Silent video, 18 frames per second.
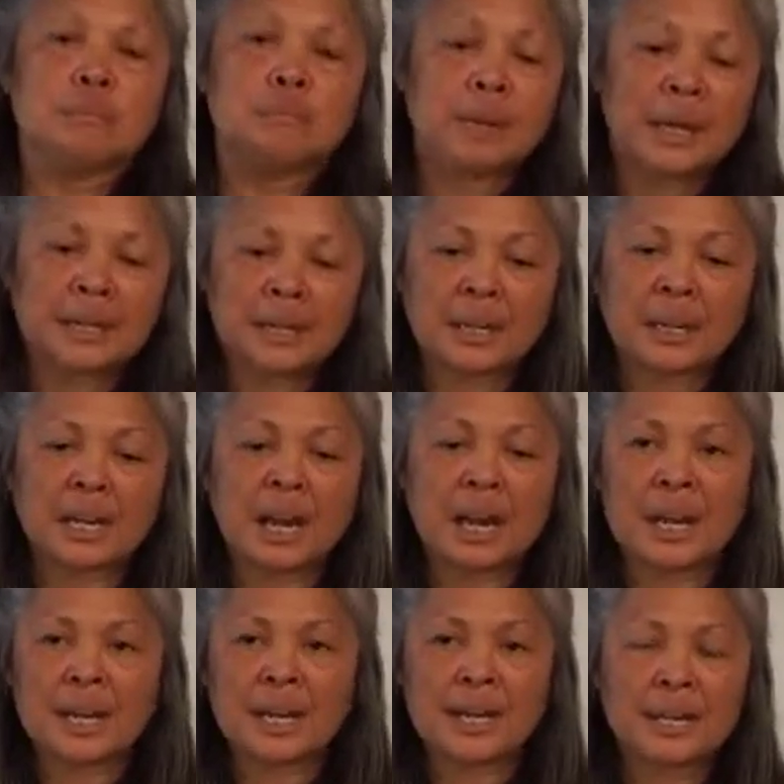
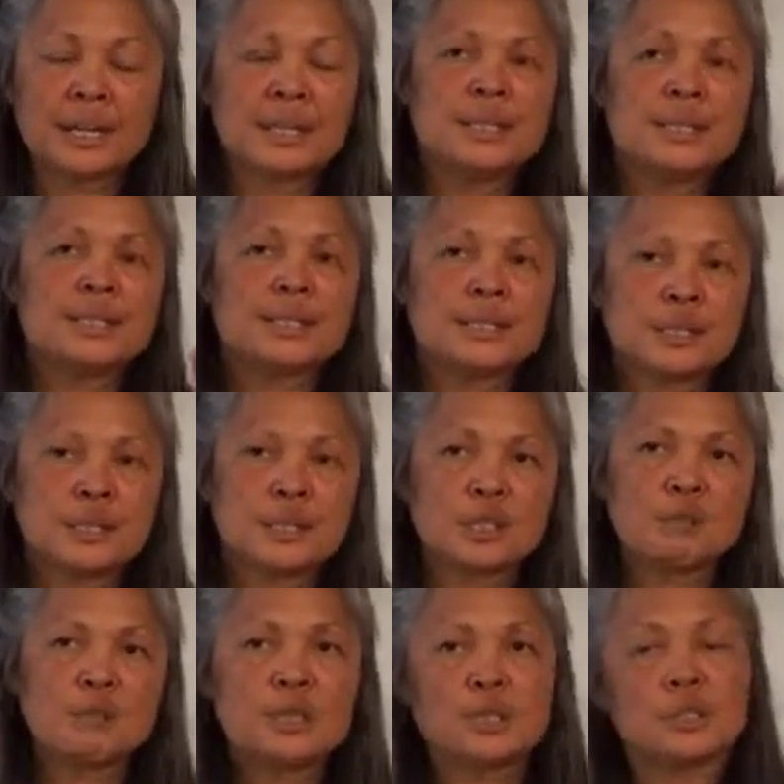barangay
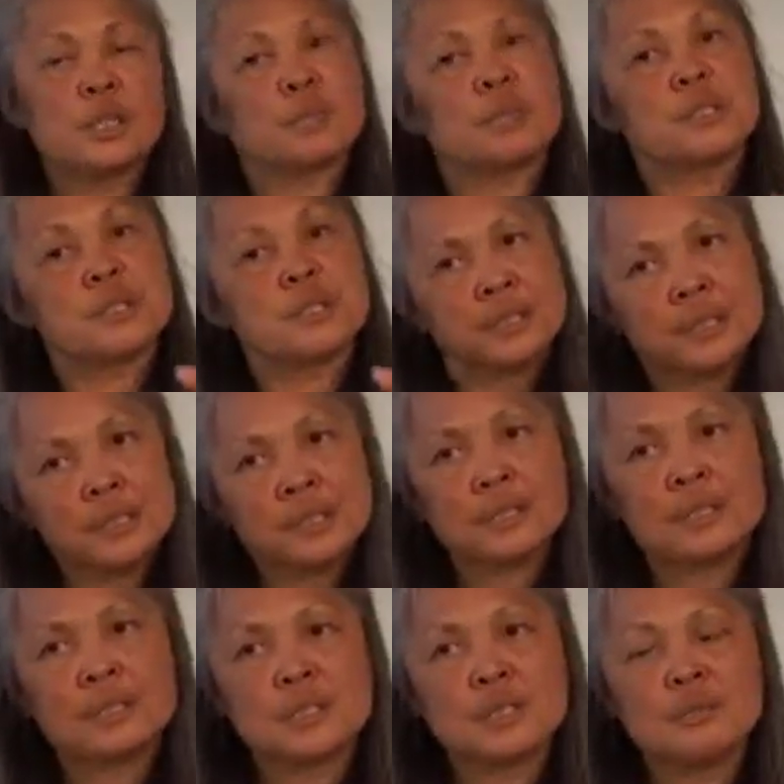systems, so there were city
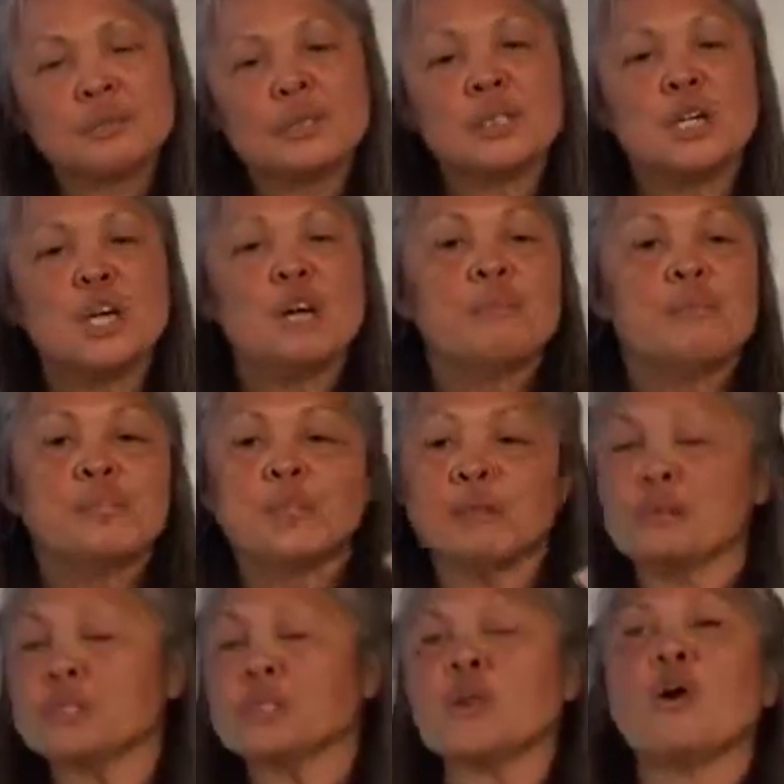systems, but
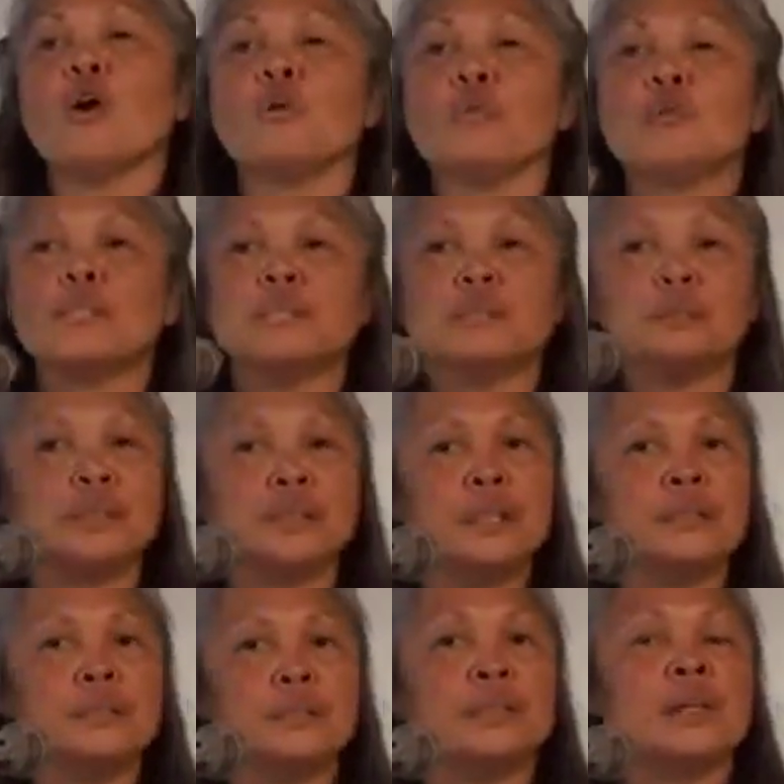there was always a
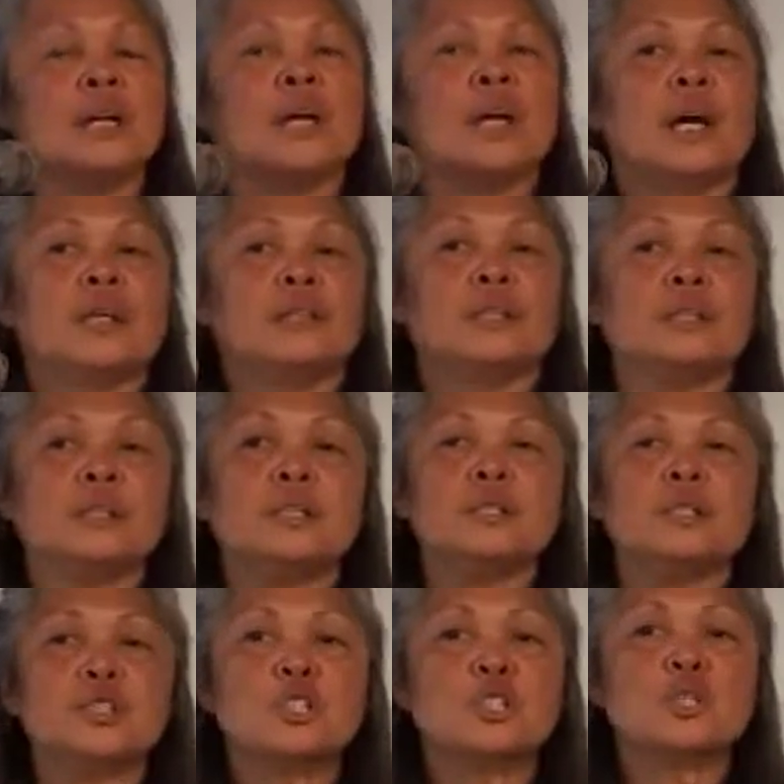leader. And the
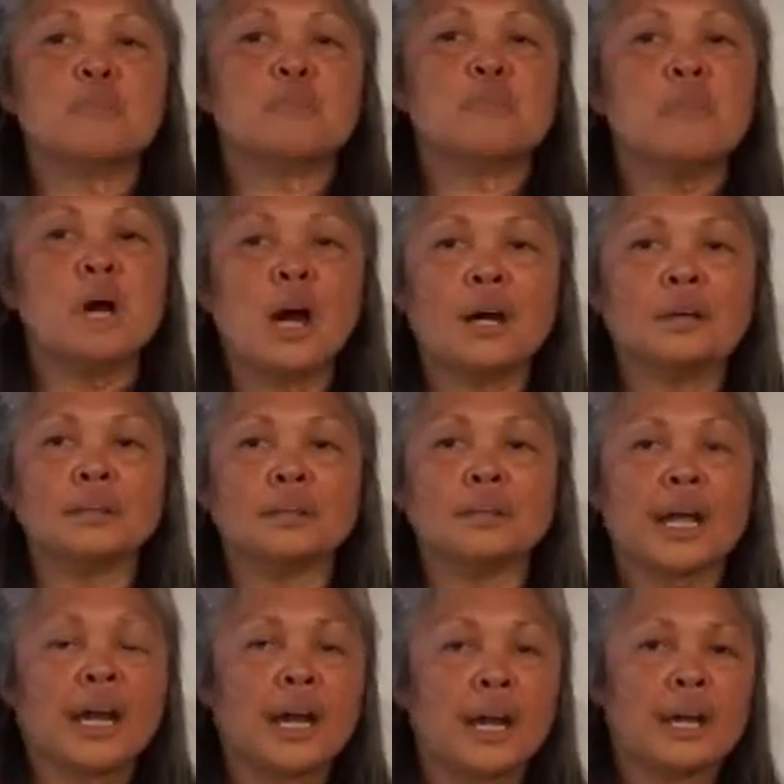leadership model
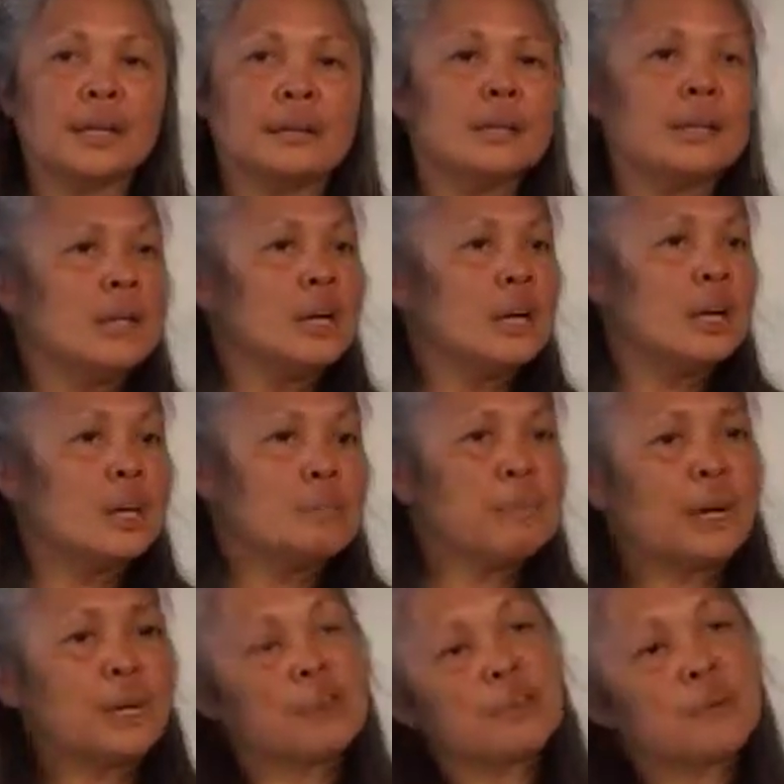had
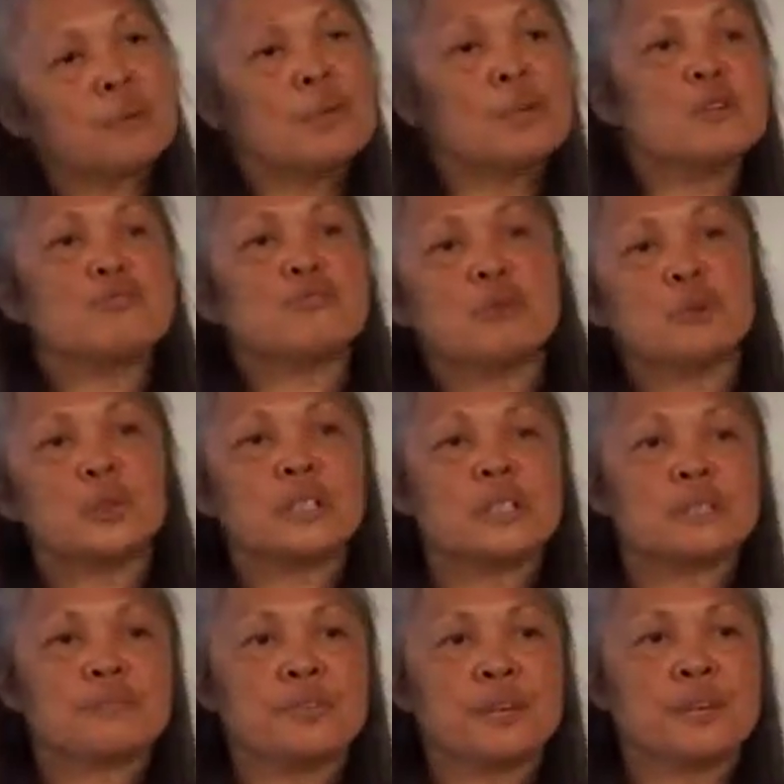about 3 or 4
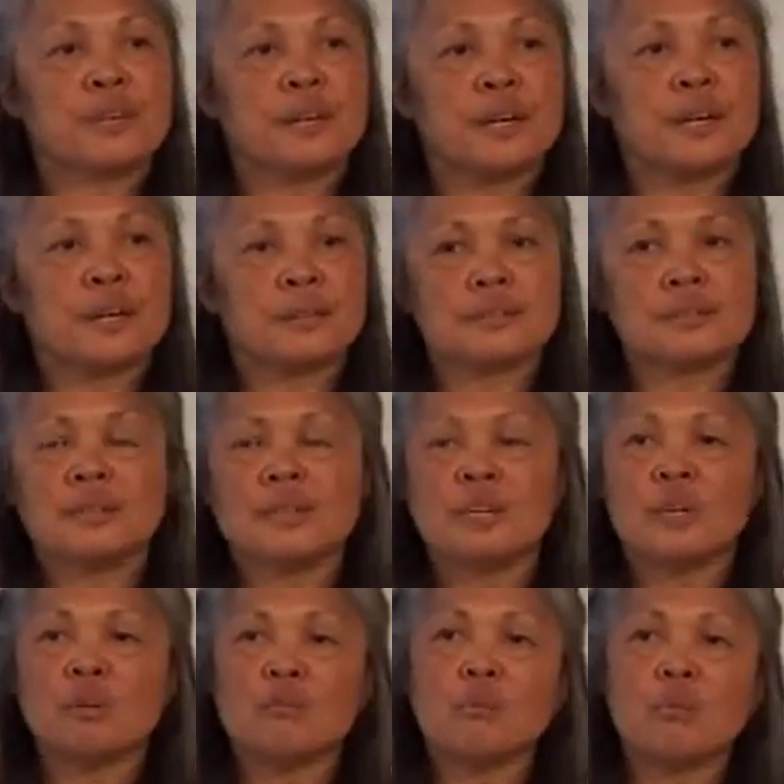different things.
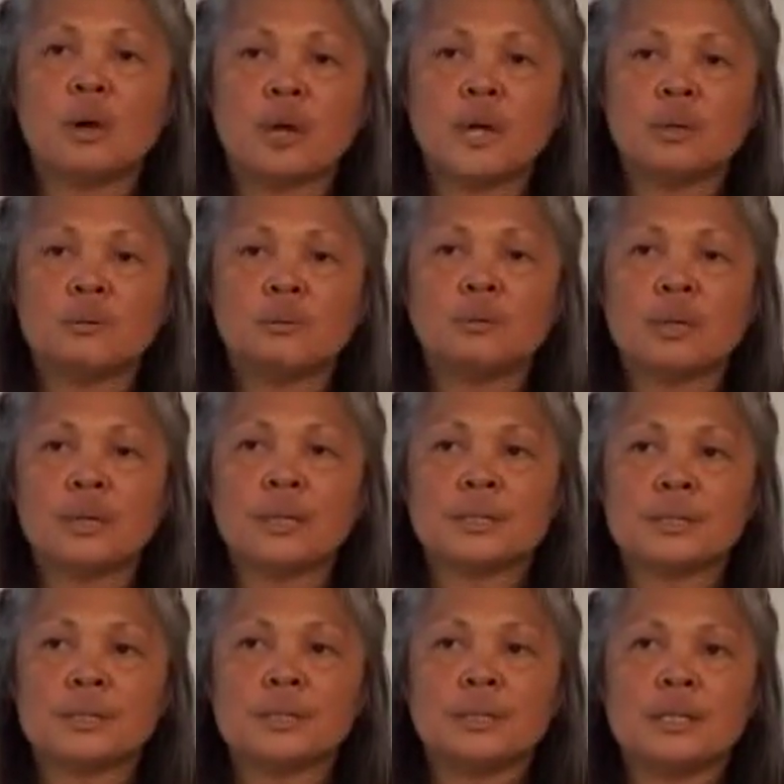One
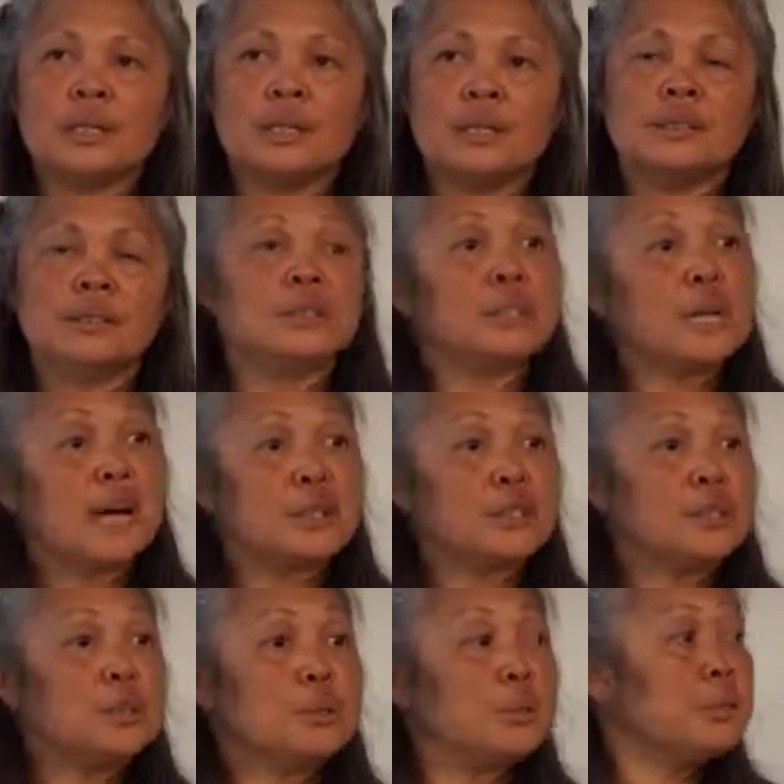was the
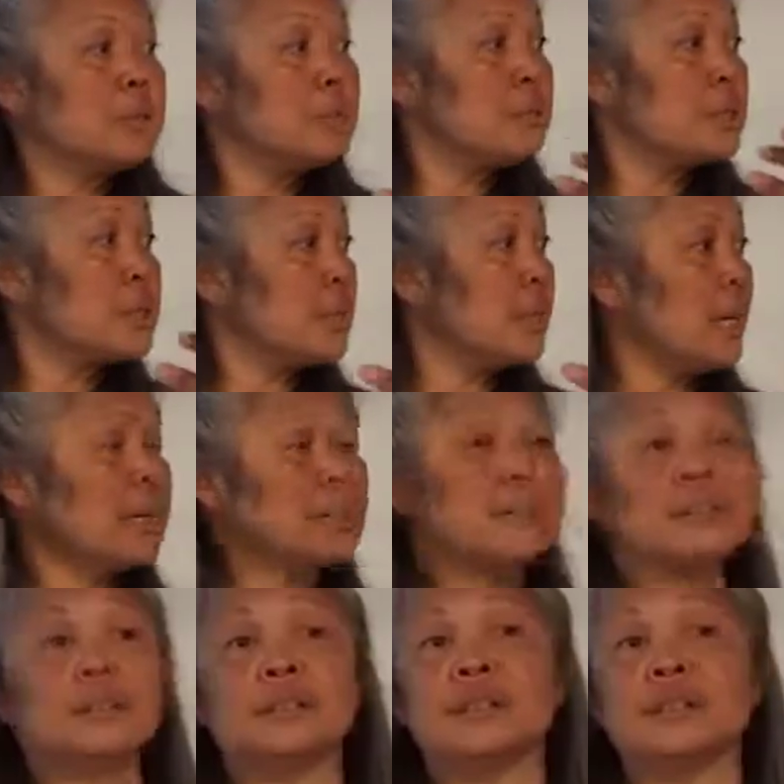datu, who was like
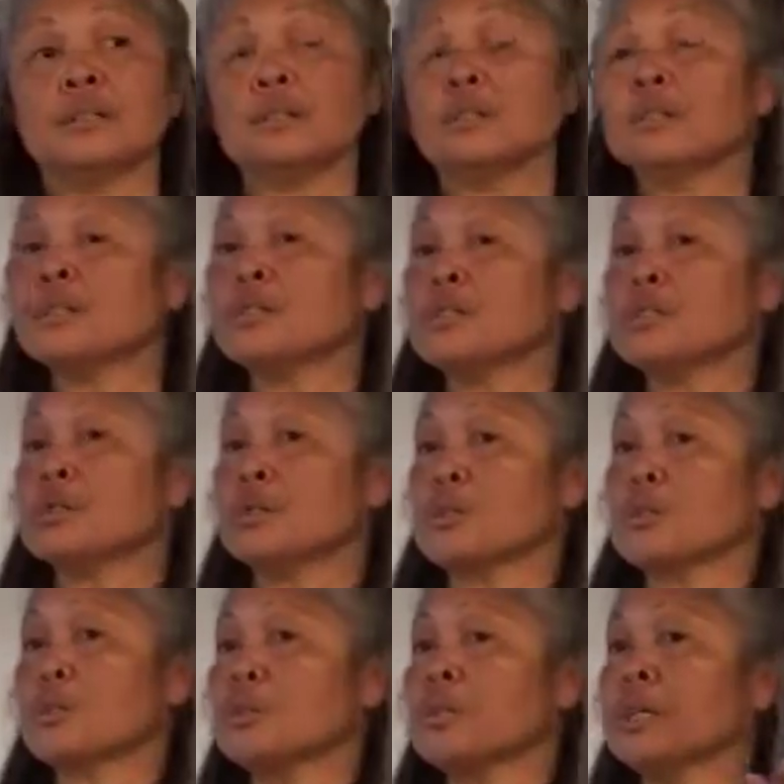the leader, the
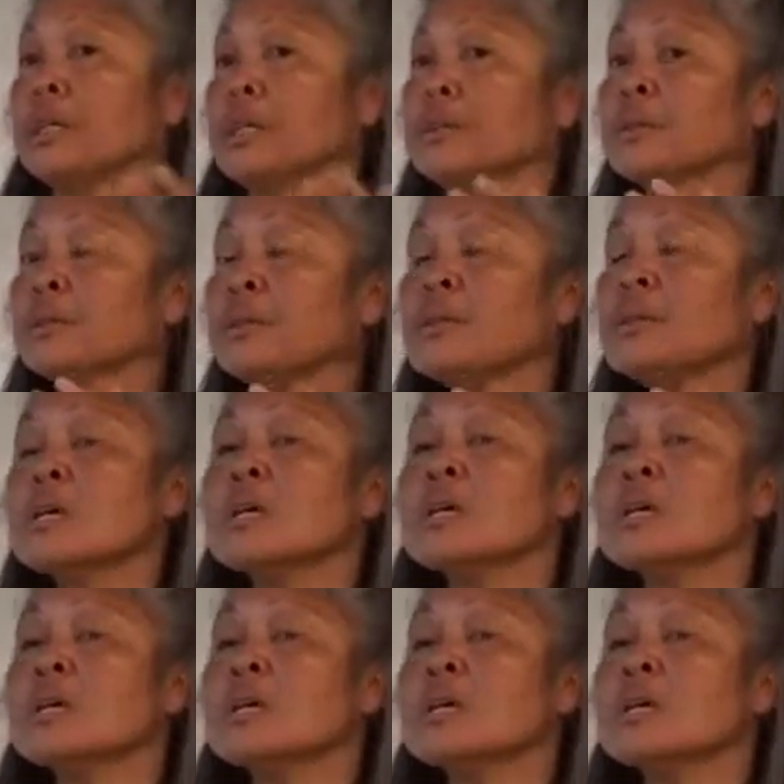social leader.